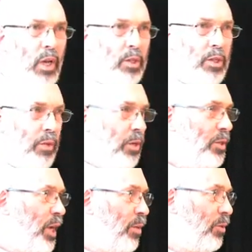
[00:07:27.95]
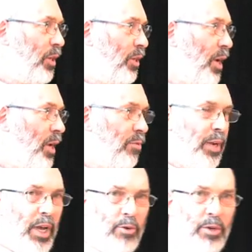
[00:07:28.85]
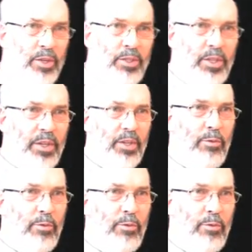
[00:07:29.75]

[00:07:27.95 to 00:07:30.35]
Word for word: Except those names are kind of anachronistic